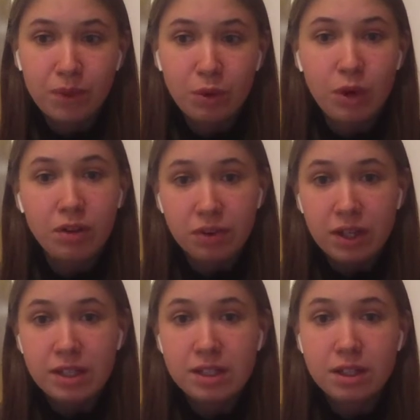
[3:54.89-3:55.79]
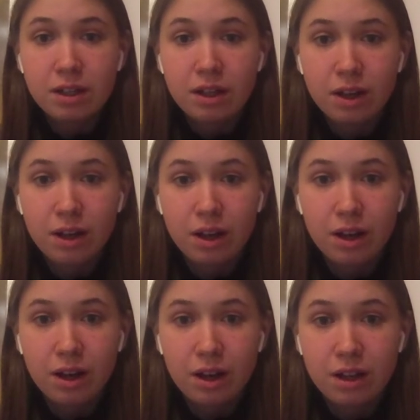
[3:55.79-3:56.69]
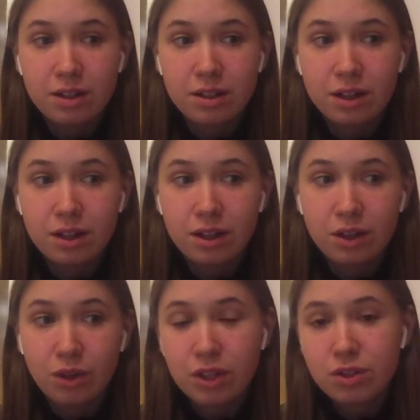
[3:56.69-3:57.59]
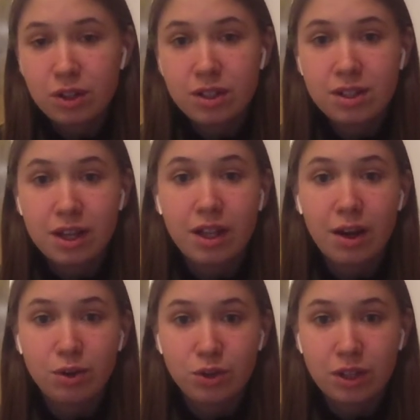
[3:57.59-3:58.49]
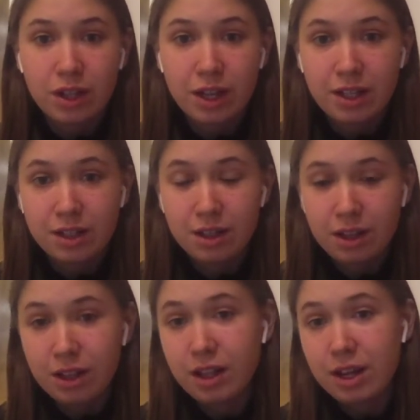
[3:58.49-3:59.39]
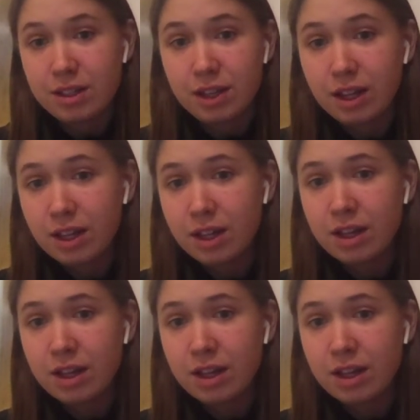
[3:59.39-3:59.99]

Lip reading: quite fixed, and you need to understand how to analyze data,